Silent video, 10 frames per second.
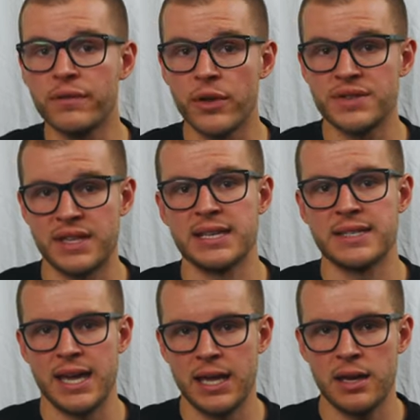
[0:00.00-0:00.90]
of those things
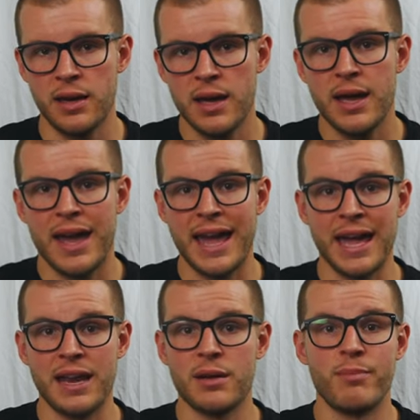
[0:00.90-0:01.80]
in
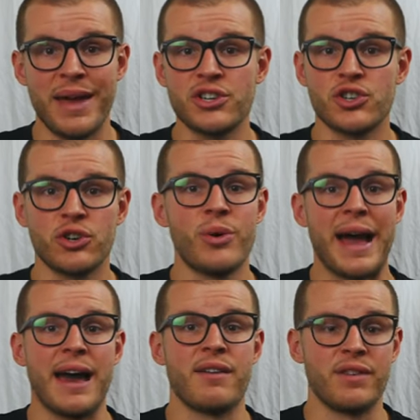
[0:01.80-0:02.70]
and make sure you
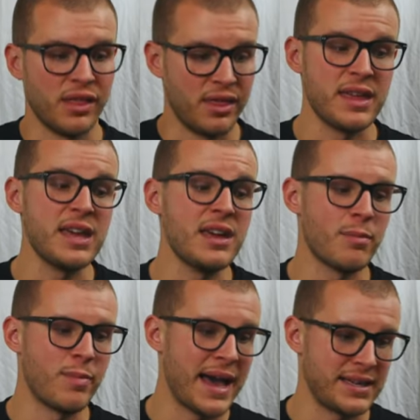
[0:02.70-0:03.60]
have the
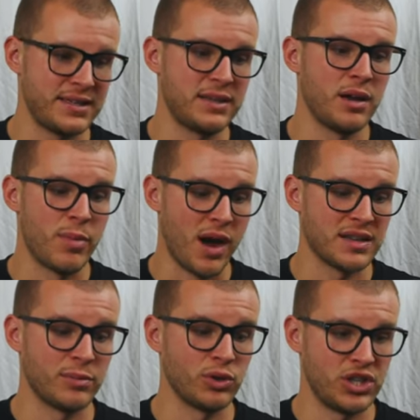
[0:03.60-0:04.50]
best
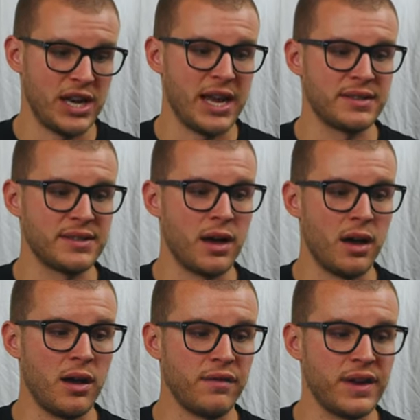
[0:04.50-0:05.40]
possible chance
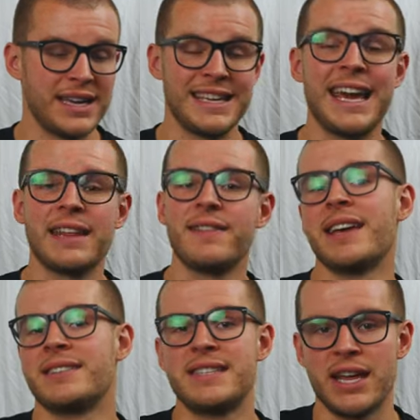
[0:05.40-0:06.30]
of getting the
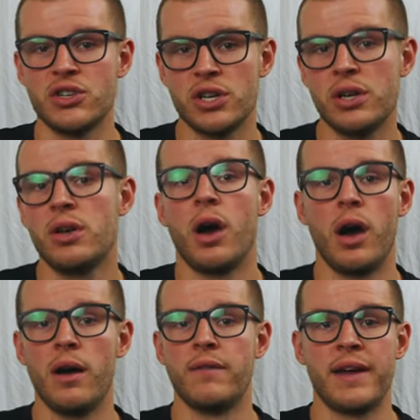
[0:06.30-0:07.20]
attention
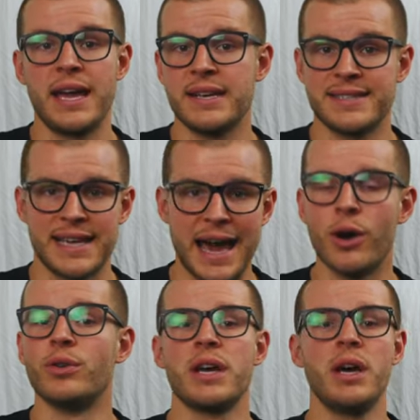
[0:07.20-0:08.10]
of a
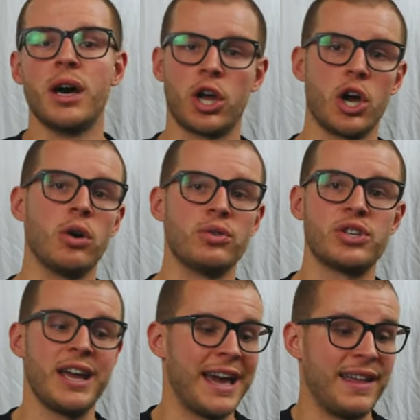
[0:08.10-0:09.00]
scout, a
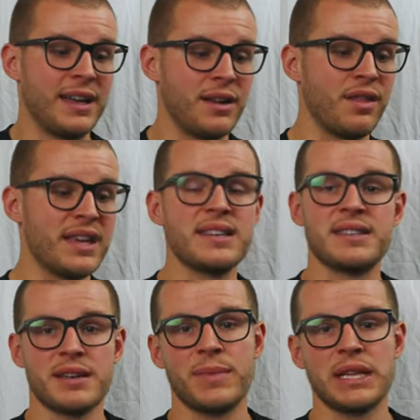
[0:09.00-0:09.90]
coach, and this is
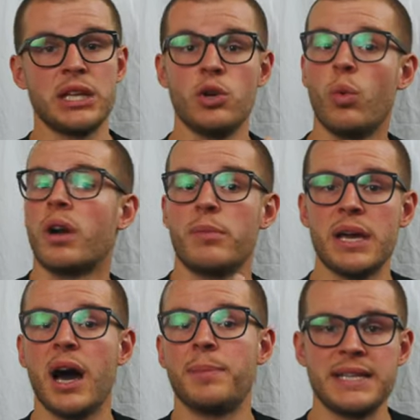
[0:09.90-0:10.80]
something that you want to
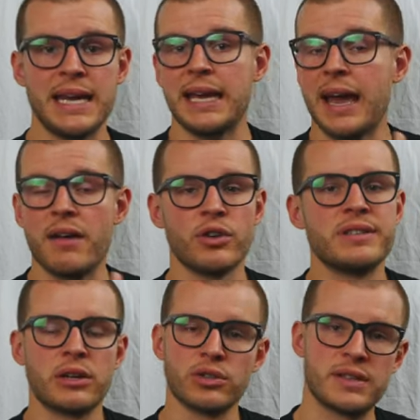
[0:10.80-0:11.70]
be updating every
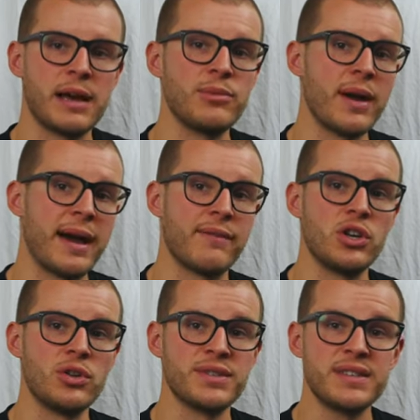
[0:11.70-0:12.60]
single time you have a
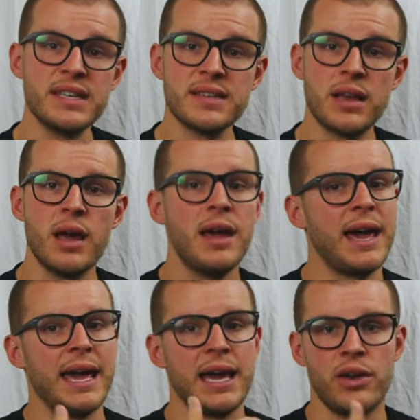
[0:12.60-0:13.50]
new season
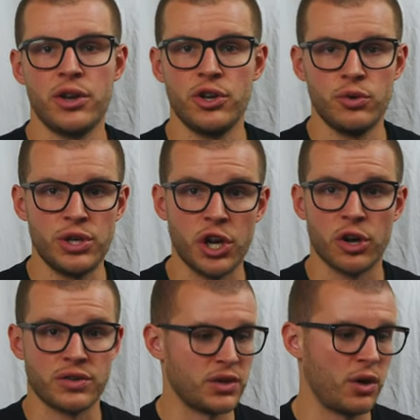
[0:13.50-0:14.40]
and a new
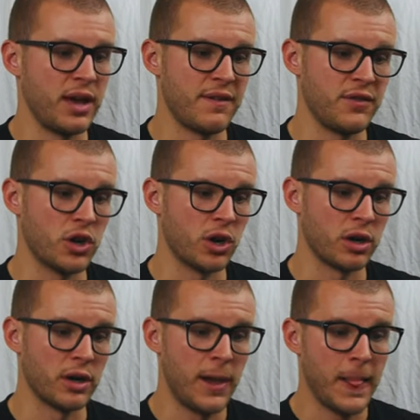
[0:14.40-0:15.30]
year. So if
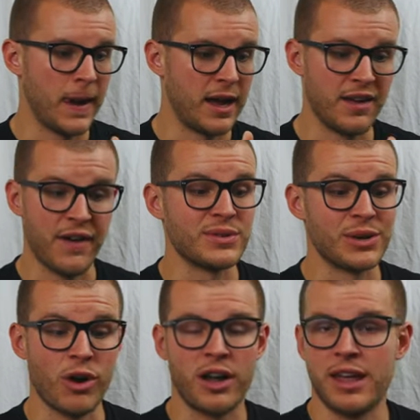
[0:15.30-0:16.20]
you're, if I was
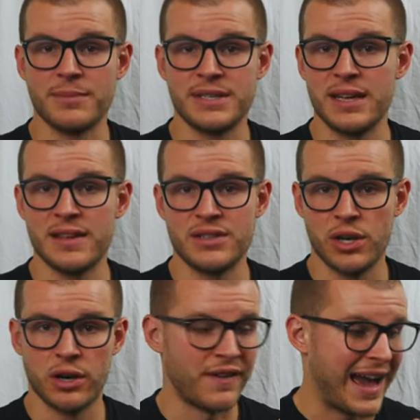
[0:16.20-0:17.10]
at Rockingham City this
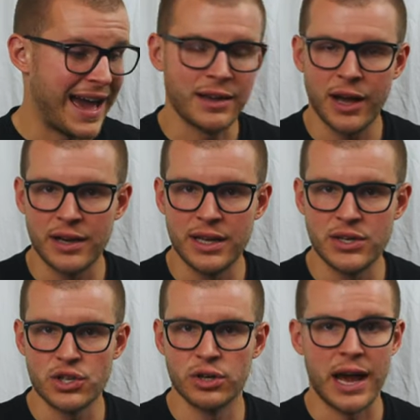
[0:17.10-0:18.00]
year, if I hadn't gotten
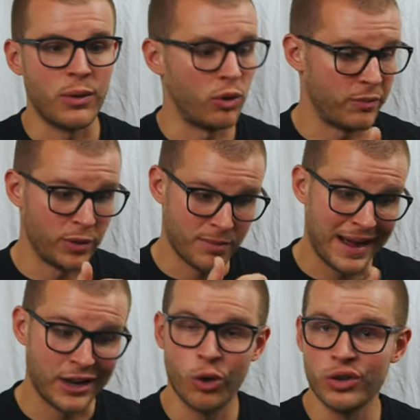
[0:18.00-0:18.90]
injured, I would have put
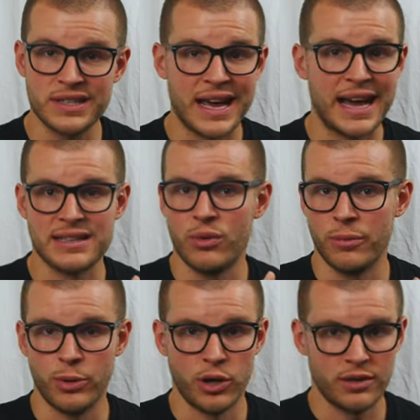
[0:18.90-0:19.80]
my goal stats, I would
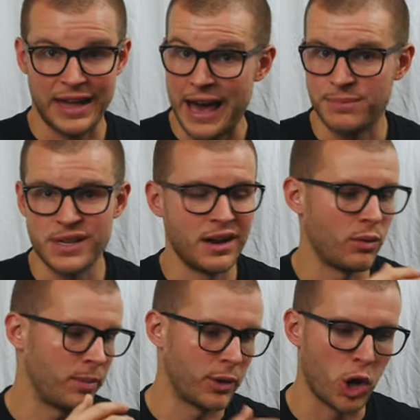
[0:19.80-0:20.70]
have put captain, I
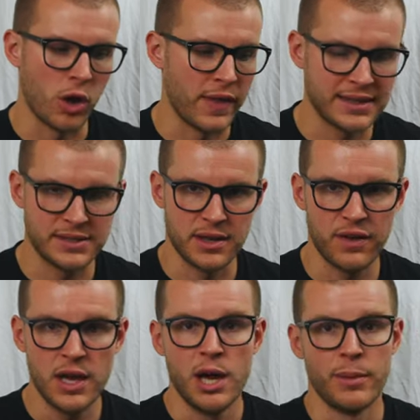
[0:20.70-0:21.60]
would have put all that stuff.
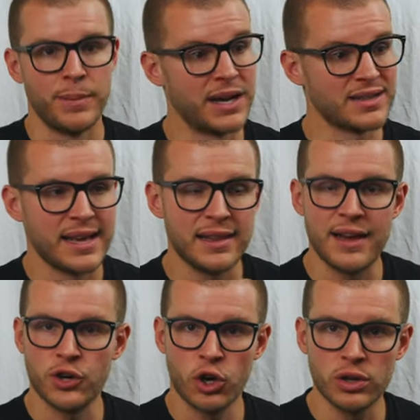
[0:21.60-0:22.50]
But because I
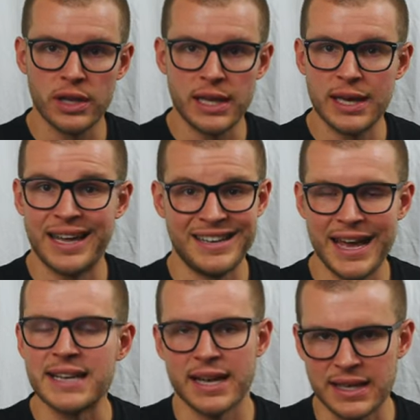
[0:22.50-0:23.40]
left early, and
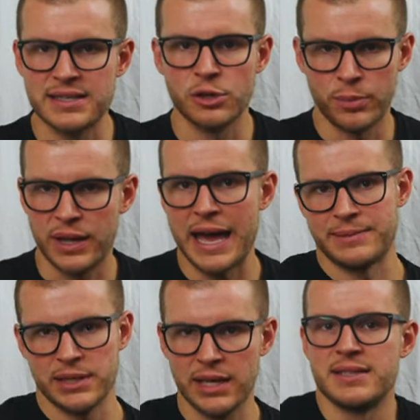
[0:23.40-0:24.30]
yes, I can still put
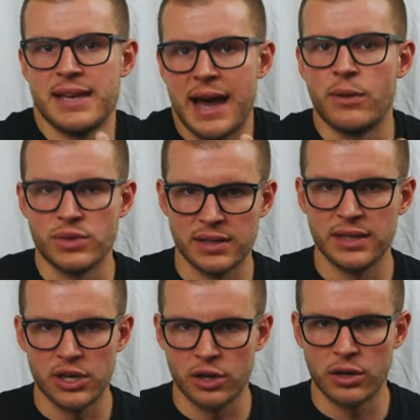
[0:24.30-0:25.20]
captain because that I was a
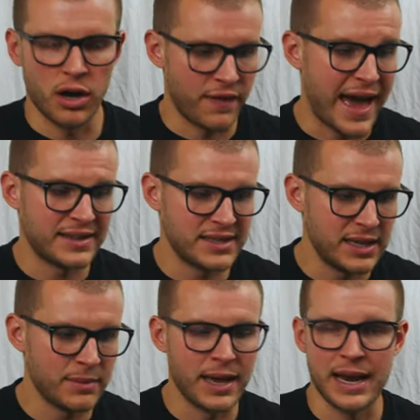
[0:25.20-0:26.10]
leader on that
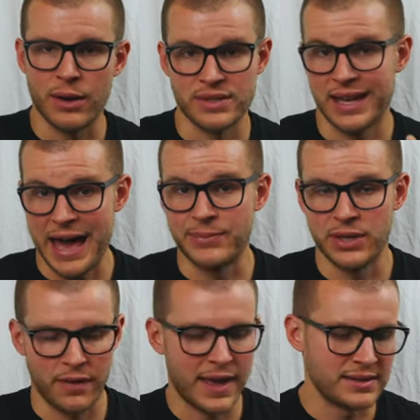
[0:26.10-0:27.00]
team and I was a captain
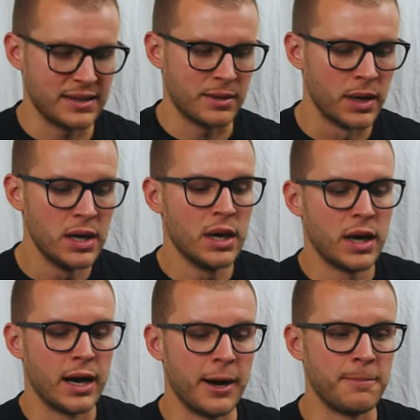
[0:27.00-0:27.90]
on that team,
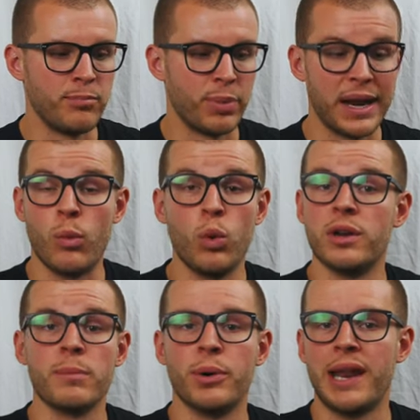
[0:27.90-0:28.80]
but I
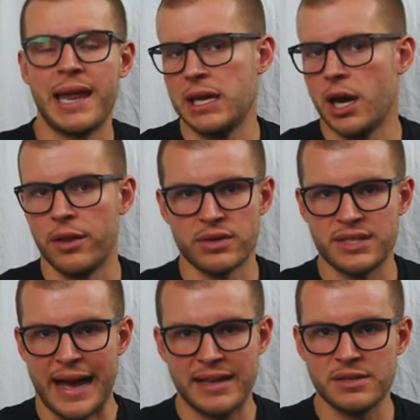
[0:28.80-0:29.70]
wouldn't put any other
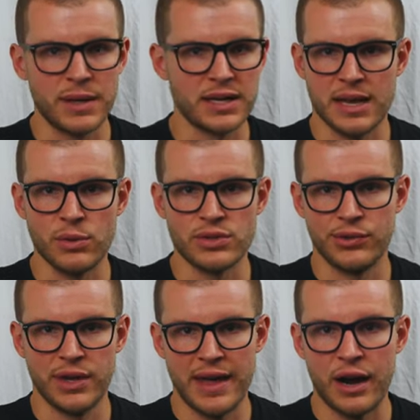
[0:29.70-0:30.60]
stats because I was
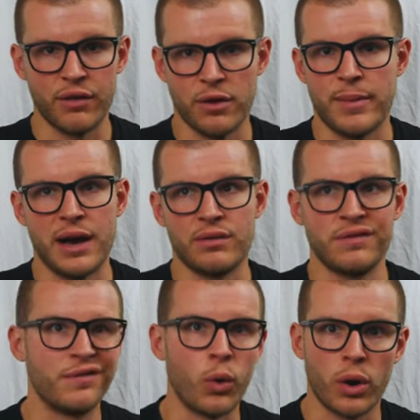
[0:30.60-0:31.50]
only there for about
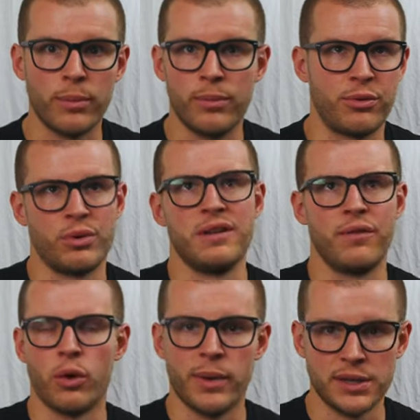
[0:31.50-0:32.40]
three,
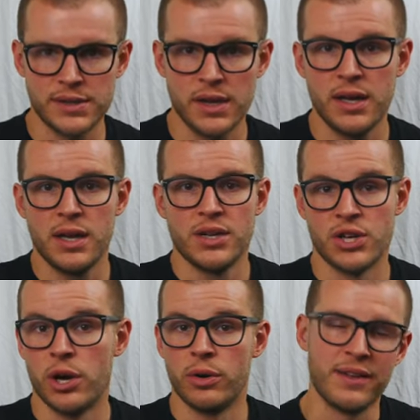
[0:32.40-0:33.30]
4 months.
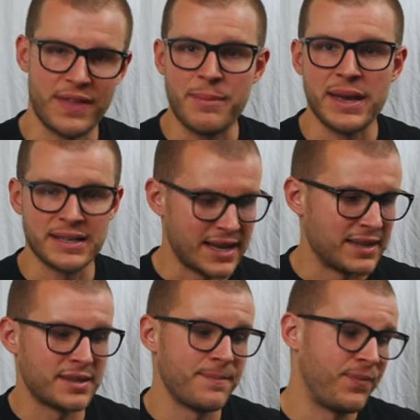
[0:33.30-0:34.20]
So if that makes
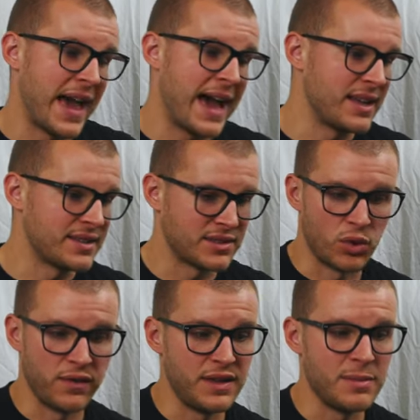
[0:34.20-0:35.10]
sense, that is
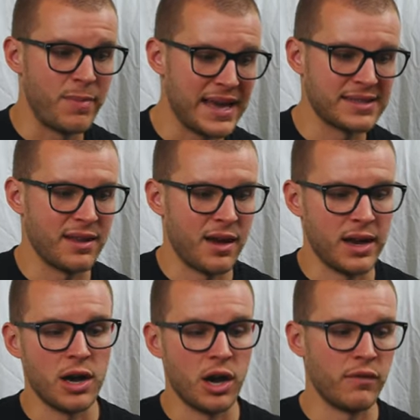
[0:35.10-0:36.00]
sort of the
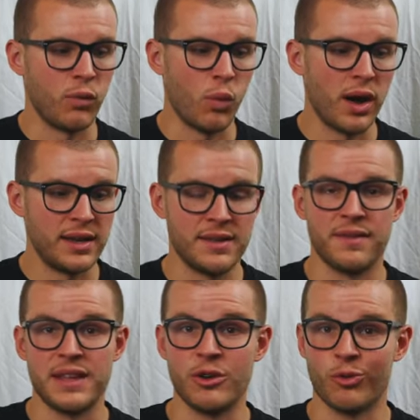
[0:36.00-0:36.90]
baseline of what
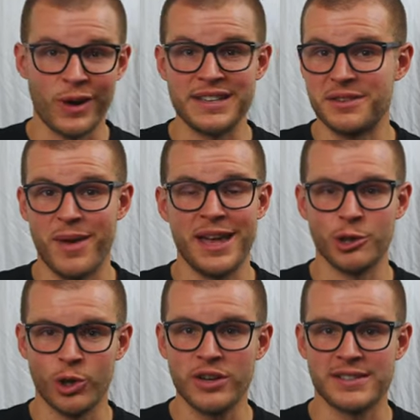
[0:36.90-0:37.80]
the resume
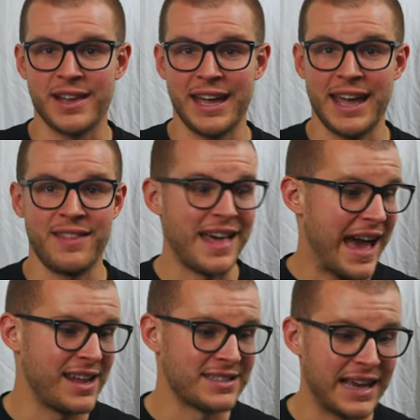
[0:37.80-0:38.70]
looks like, and
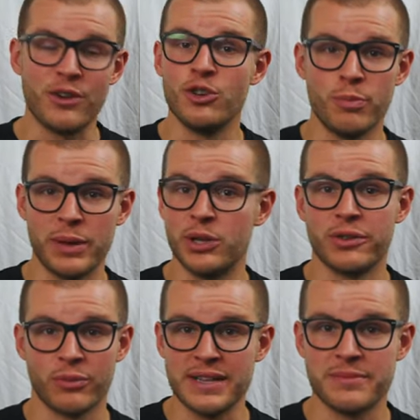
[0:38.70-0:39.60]
that is how you build
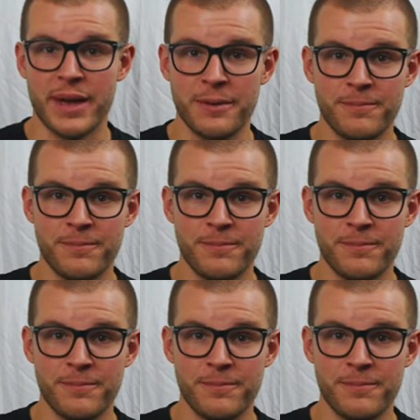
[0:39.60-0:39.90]
a resume.